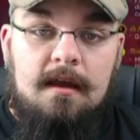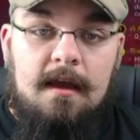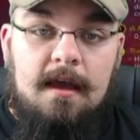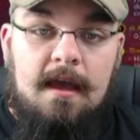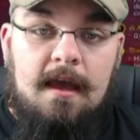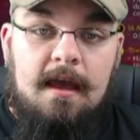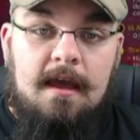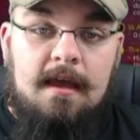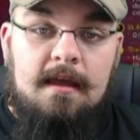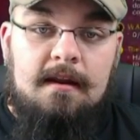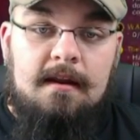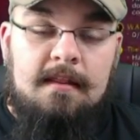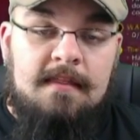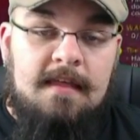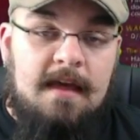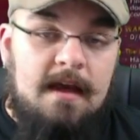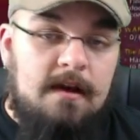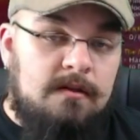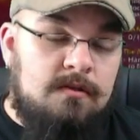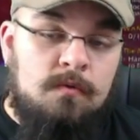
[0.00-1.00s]
And
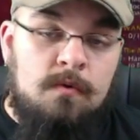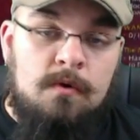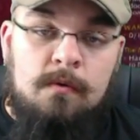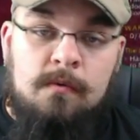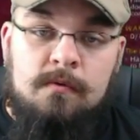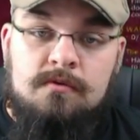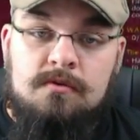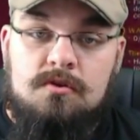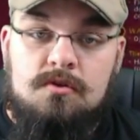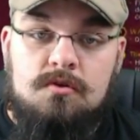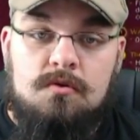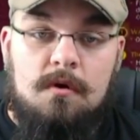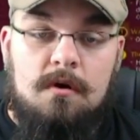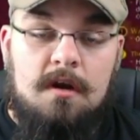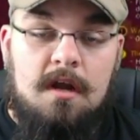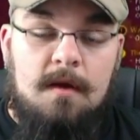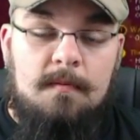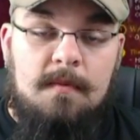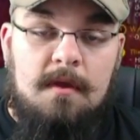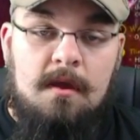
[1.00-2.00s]
that's what was the
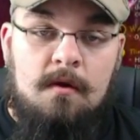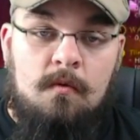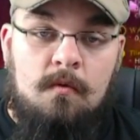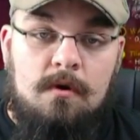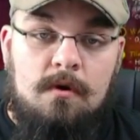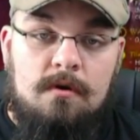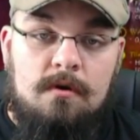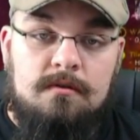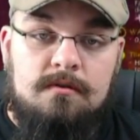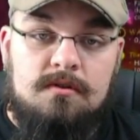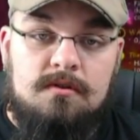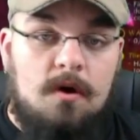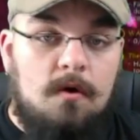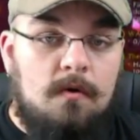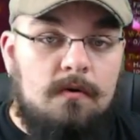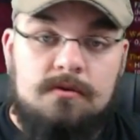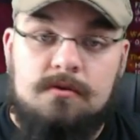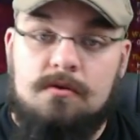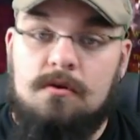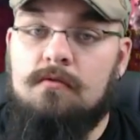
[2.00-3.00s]
shortcoming with Star
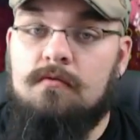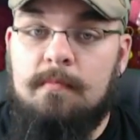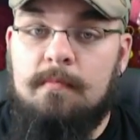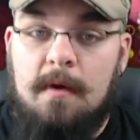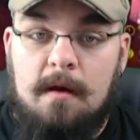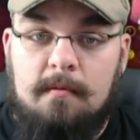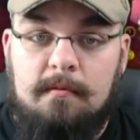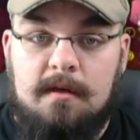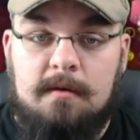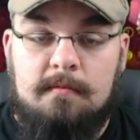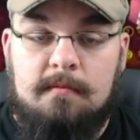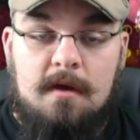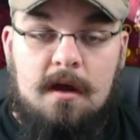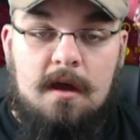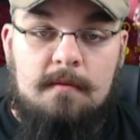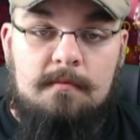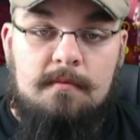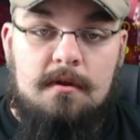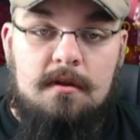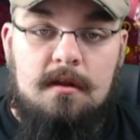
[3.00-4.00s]
Wars The Old Republic, in
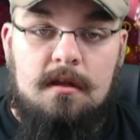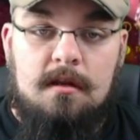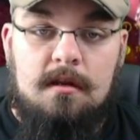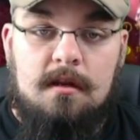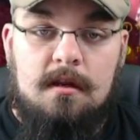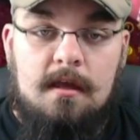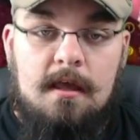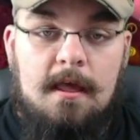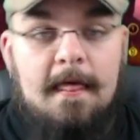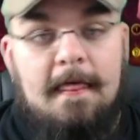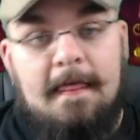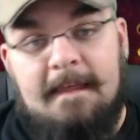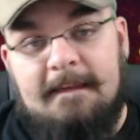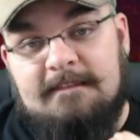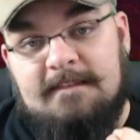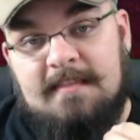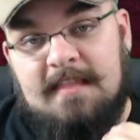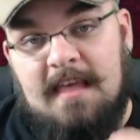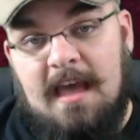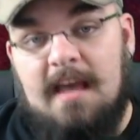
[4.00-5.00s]
my opinion.
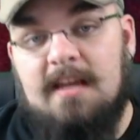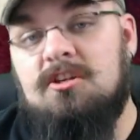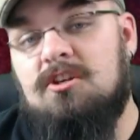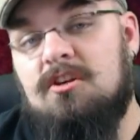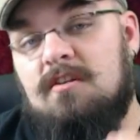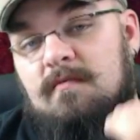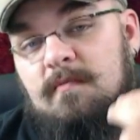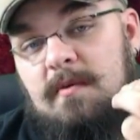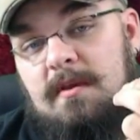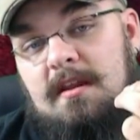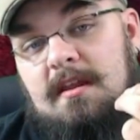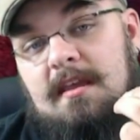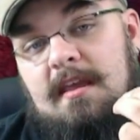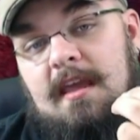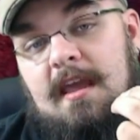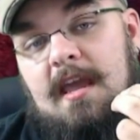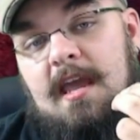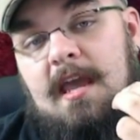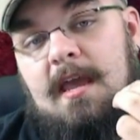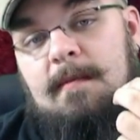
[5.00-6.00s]
That should have been a
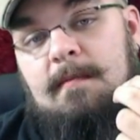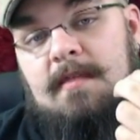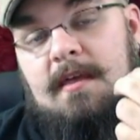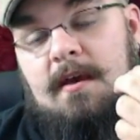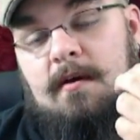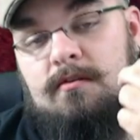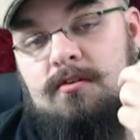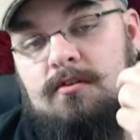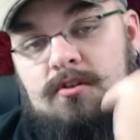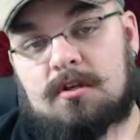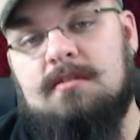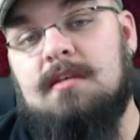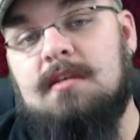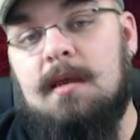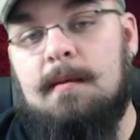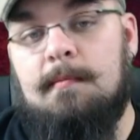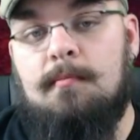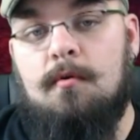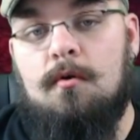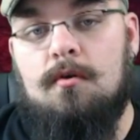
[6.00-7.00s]
game that was just
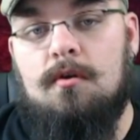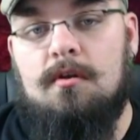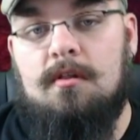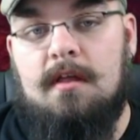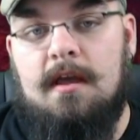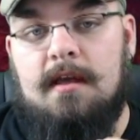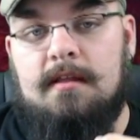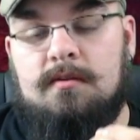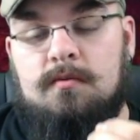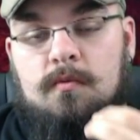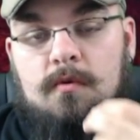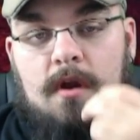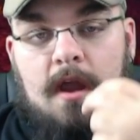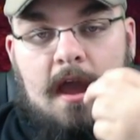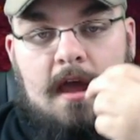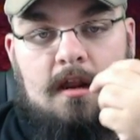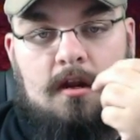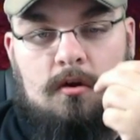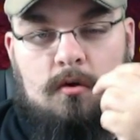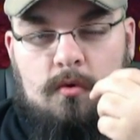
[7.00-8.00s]
like Borderlands, where
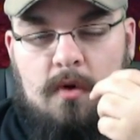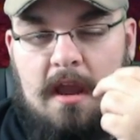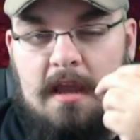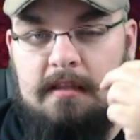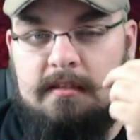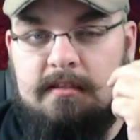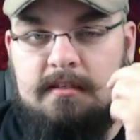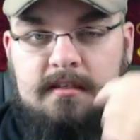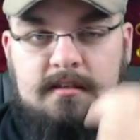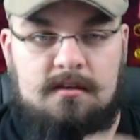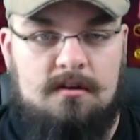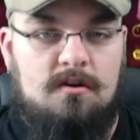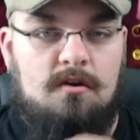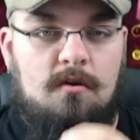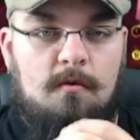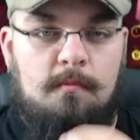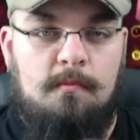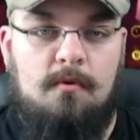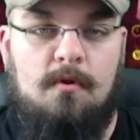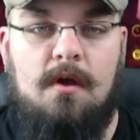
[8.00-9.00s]
it had a great
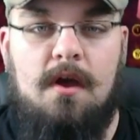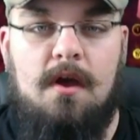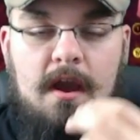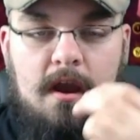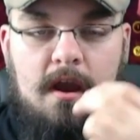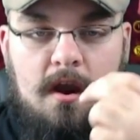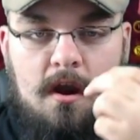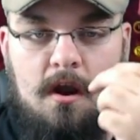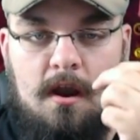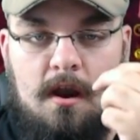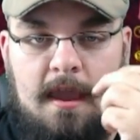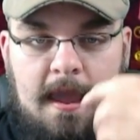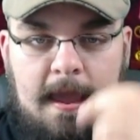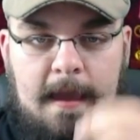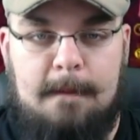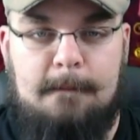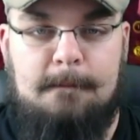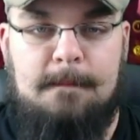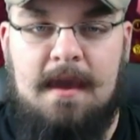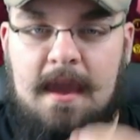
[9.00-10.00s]
single-player
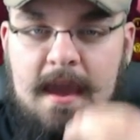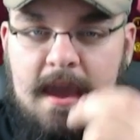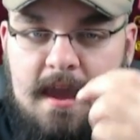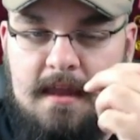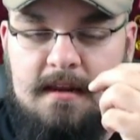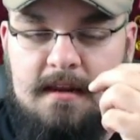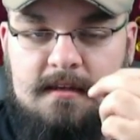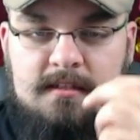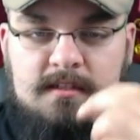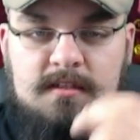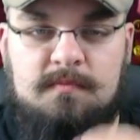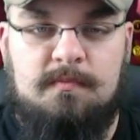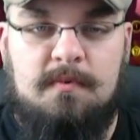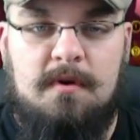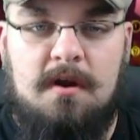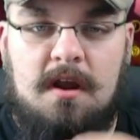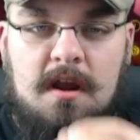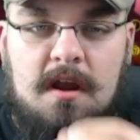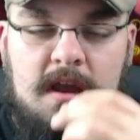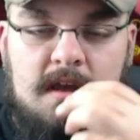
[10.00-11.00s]
campaign
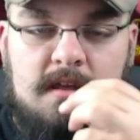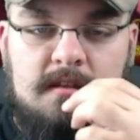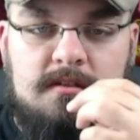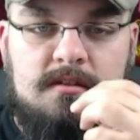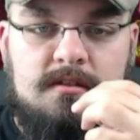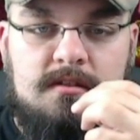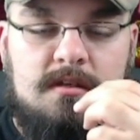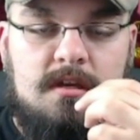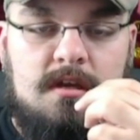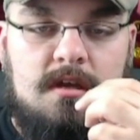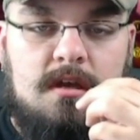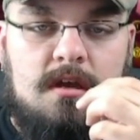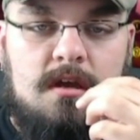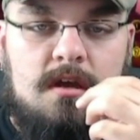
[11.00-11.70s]
experience,